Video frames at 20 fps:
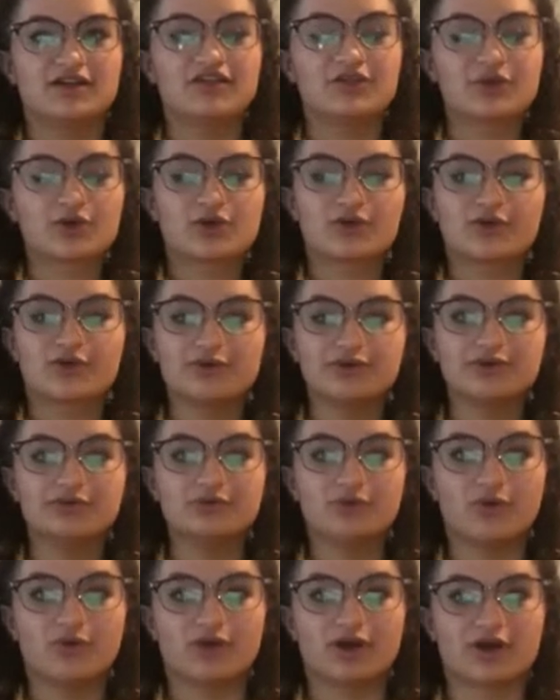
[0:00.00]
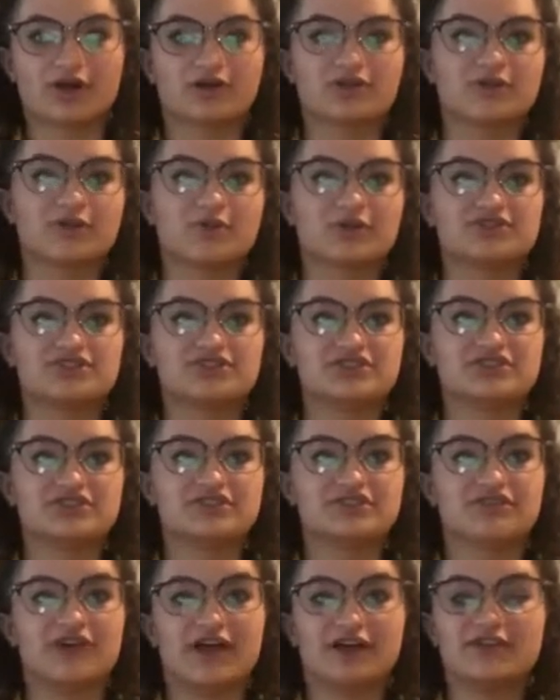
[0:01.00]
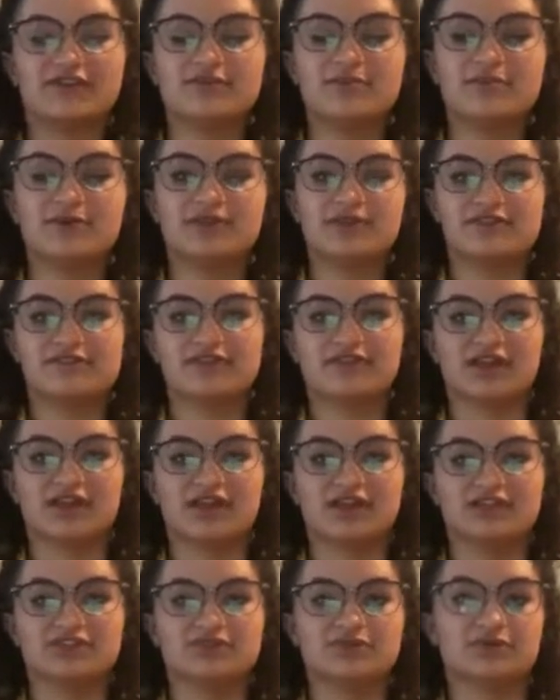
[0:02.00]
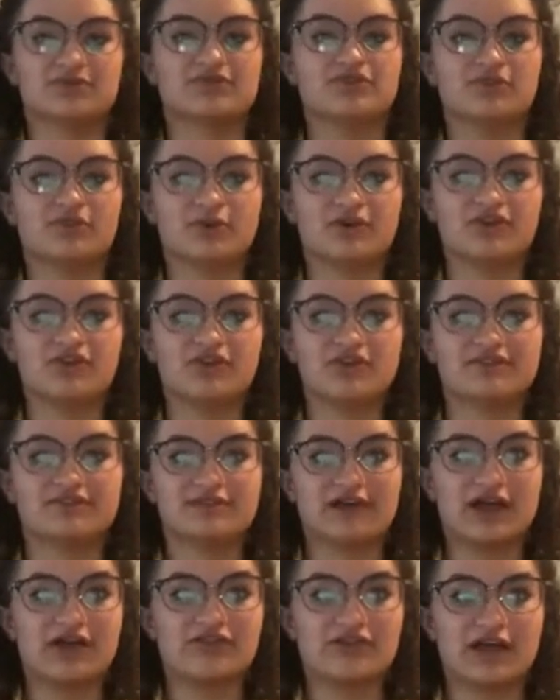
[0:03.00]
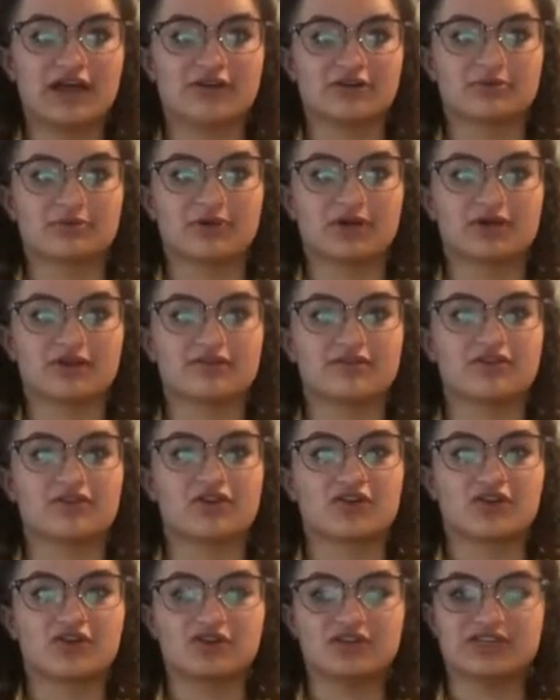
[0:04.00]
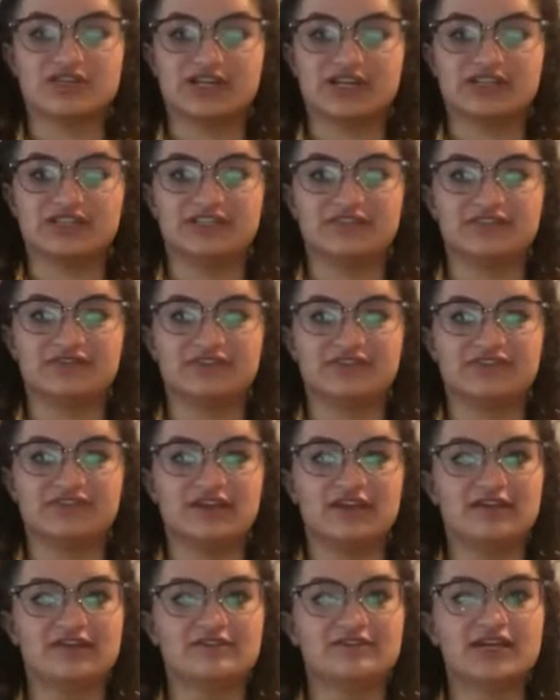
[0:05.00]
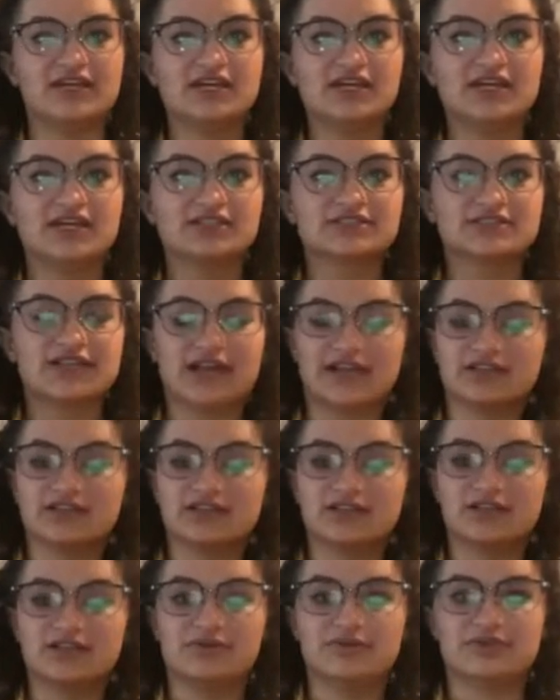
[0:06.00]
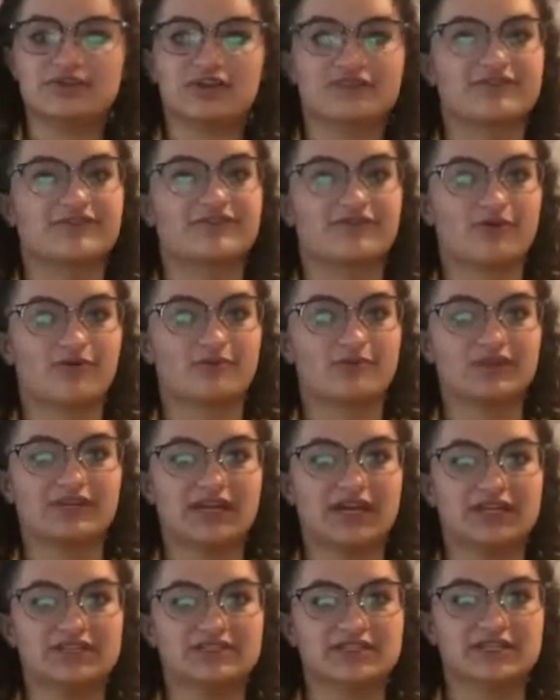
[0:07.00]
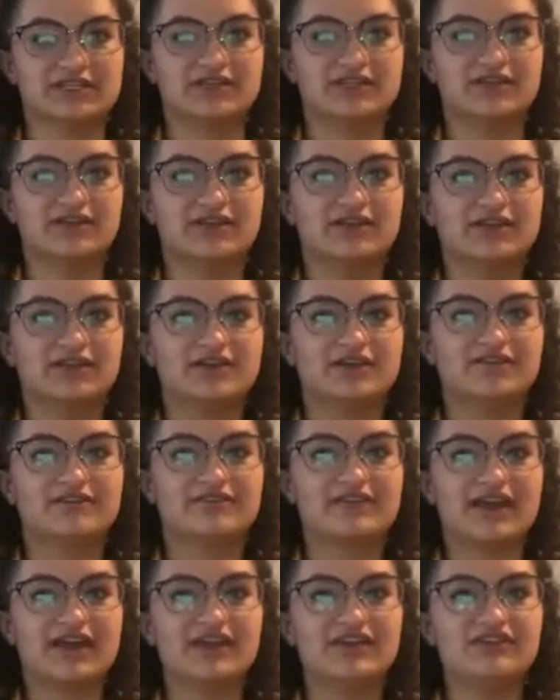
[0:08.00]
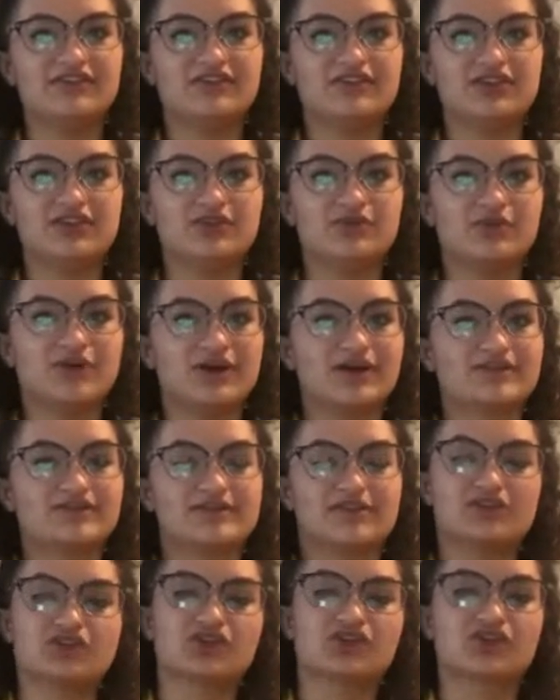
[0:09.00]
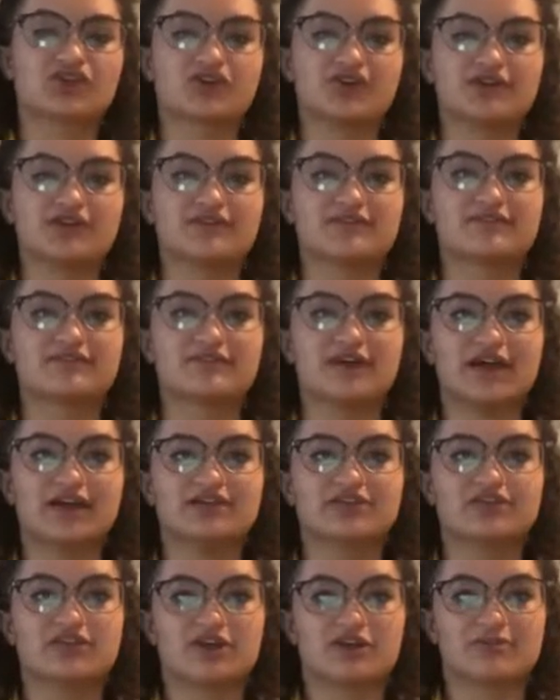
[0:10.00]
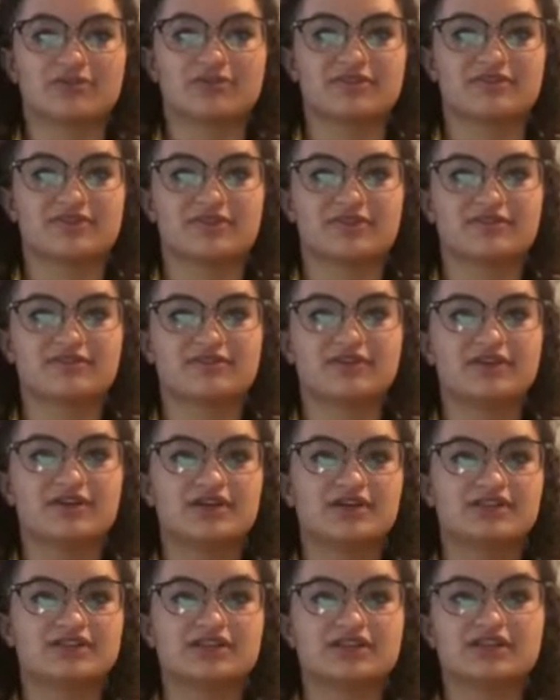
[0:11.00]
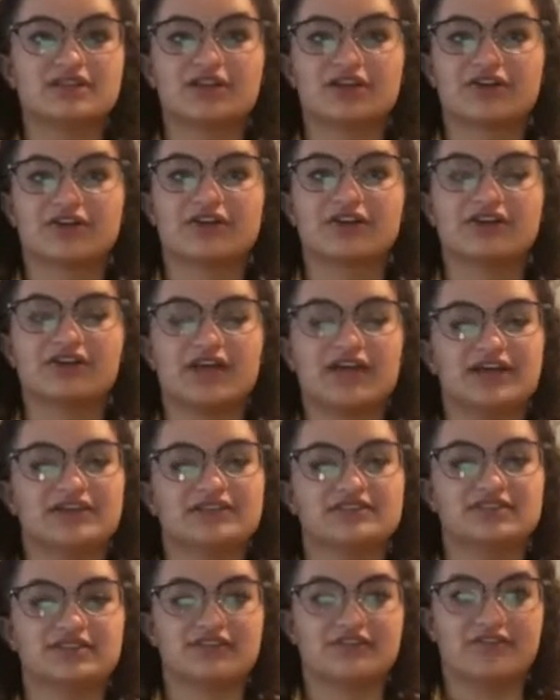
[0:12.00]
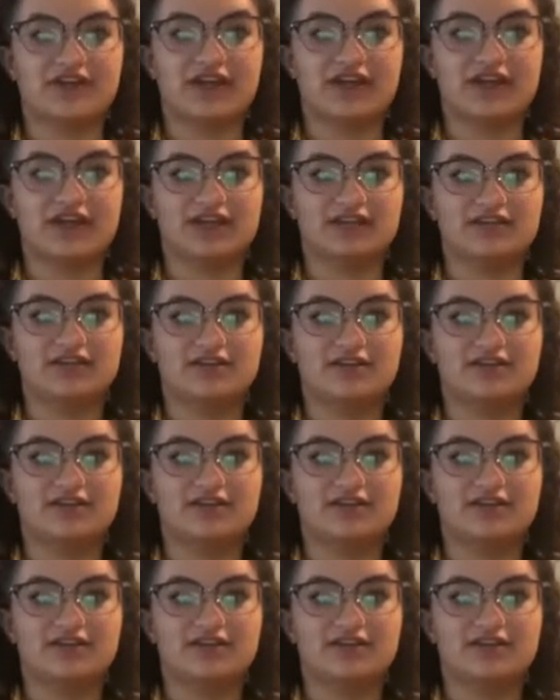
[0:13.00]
The Korean War, which divided the peninsula into its North and South counterparts in the early 1950s, technically was never formally ended. Instead, the US and the Koreas signed an armistice declaring an end to the fighting.